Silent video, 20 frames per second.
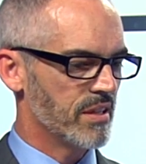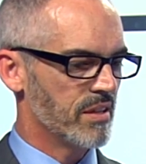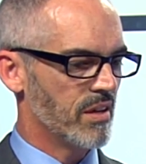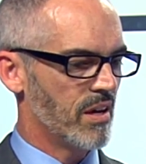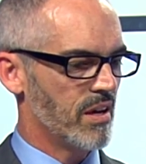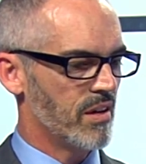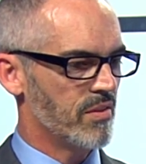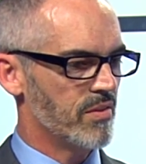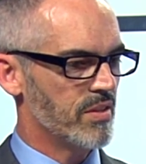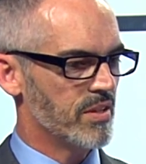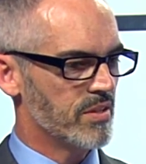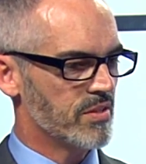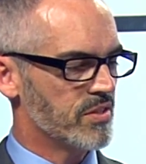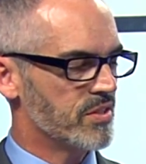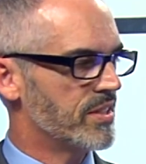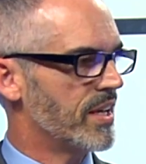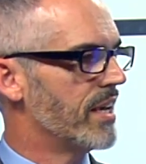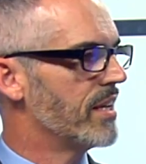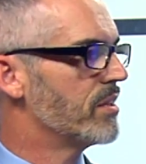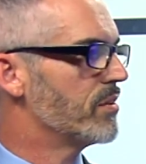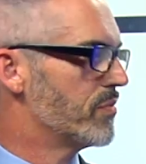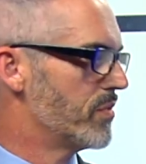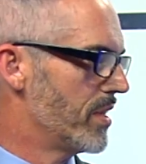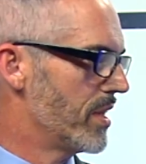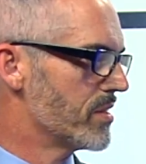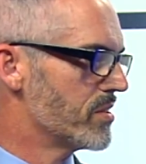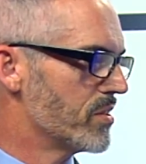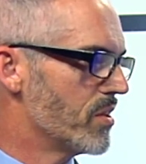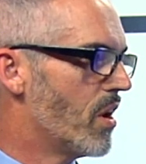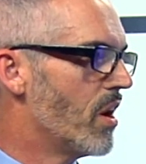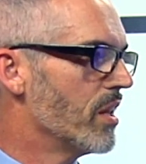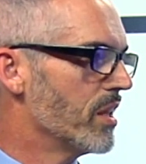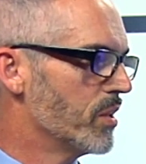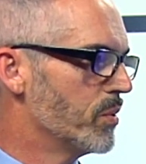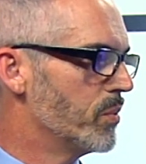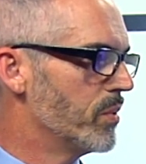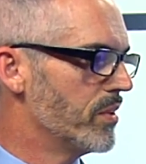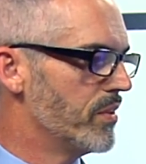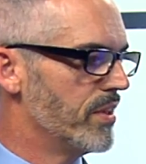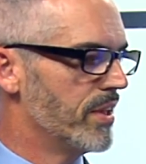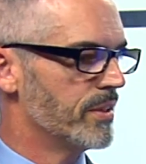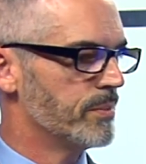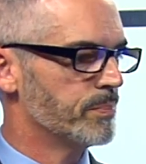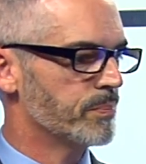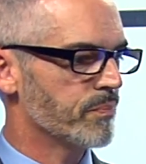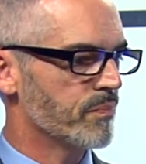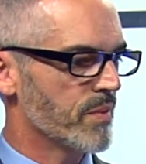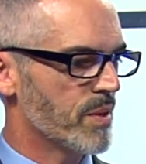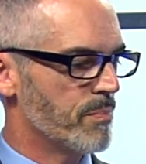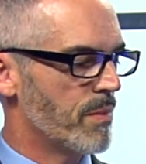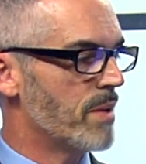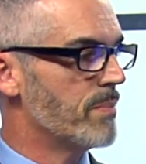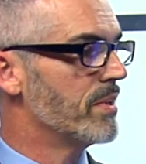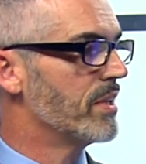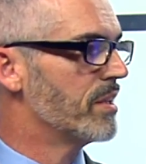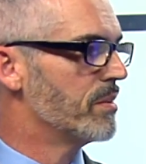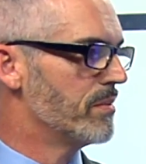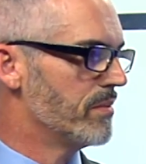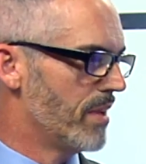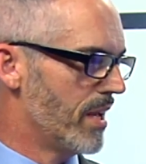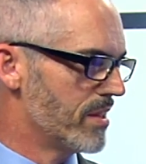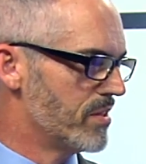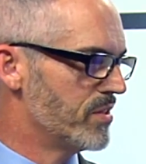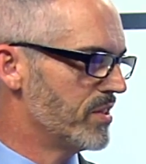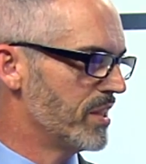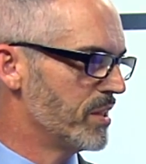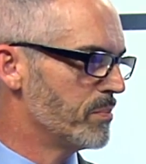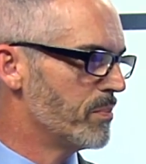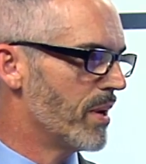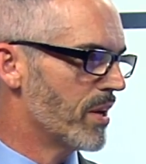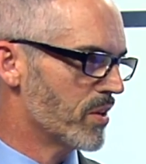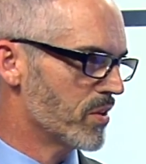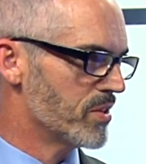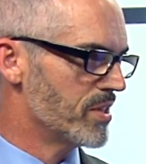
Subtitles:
the state of things in Hollywood, that maybe it had seen better